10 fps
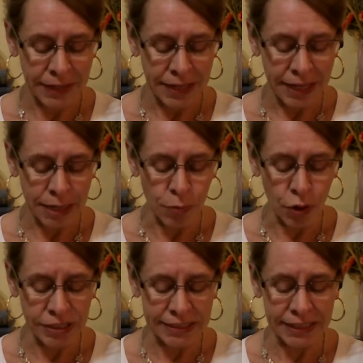And
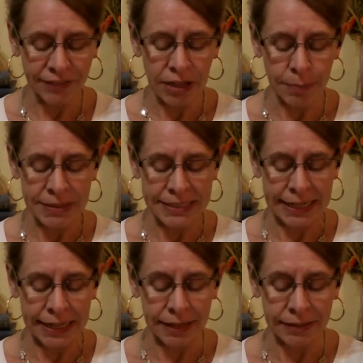Moses lifted up his
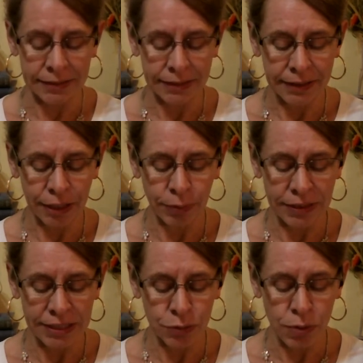hand, and with
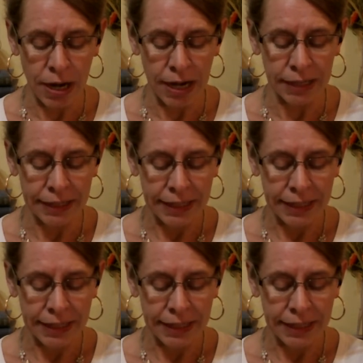his rod